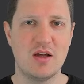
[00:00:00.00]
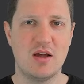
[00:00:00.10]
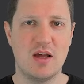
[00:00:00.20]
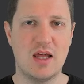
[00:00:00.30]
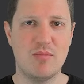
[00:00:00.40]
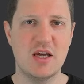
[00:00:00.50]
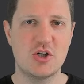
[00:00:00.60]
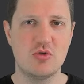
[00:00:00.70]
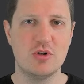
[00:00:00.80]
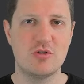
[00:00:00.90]
And make
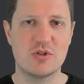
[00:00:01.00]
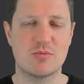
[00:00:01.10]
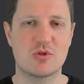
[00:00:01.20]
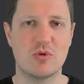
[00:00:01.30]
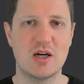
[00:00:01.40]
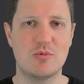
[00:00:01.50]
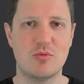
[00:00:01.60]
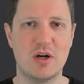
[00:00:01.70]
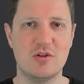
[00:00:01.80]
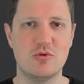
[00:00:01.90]
sure to subscribe to
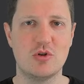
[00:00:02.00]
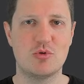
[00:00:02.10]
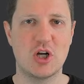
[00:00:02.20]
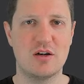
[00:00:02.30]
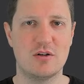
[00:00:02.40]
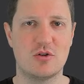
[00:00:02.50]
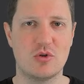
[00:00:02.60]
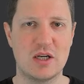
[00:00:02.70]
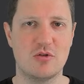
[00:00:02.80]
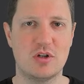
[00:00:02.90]
my YouTube channel to
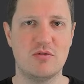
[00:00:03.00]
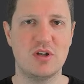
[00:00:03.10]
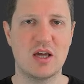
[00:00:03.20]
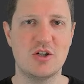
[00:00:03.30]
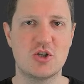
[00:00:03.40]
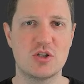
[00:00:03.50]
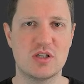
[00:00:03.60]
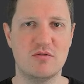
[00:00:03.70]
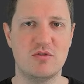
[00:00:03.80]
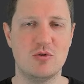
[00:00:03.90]
get notifications
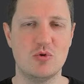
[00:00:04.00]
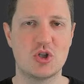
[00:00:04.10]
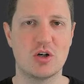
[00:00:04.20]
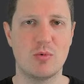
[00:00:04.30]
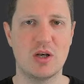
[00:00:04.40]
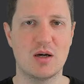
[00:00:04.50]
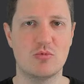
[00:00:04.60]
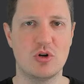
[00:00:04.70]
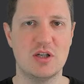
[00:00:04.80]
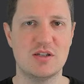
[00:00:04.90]
in future when I'm
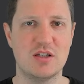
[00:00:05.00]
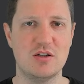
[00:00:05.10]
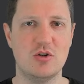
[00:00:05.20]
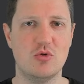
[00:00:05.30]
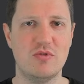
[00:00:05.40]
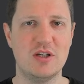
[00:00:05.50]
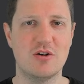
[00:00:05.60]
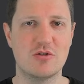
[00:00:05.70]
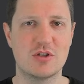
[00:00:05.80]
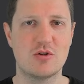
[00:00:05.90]
releasing new
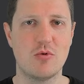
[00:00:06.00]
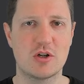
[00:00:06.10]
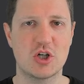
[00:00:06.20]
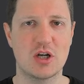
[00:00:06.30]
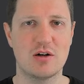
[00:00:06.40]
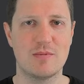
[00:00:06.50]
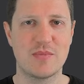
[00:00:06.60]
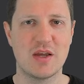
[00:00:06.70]
videos to the channel.